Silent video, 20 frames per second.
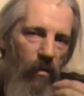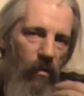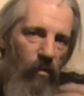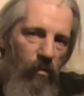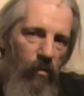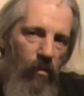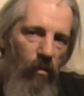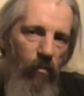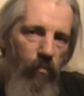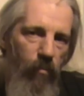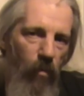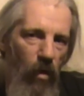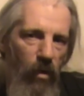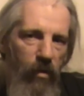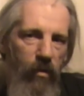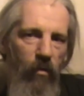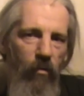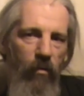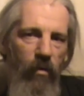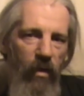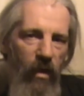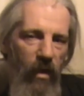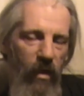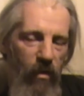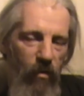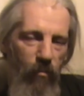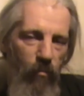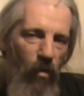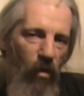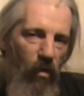So by doing that,
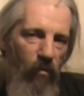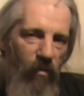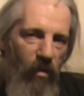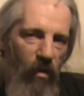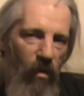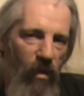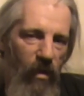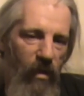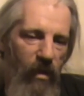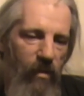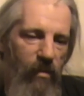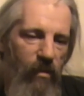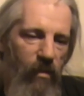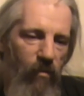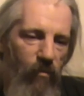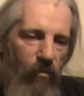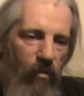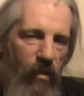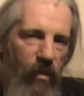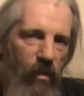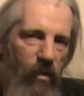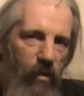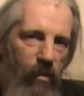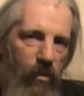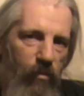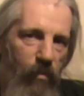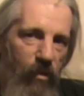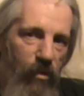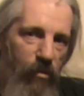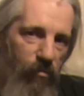you might rely less on the
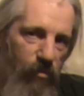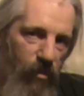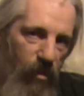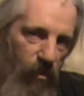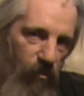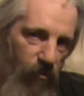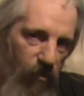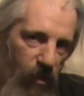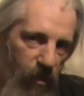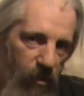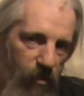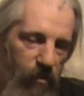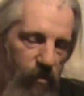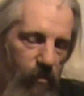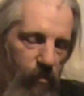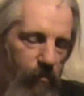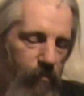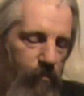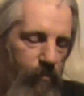specialty grains,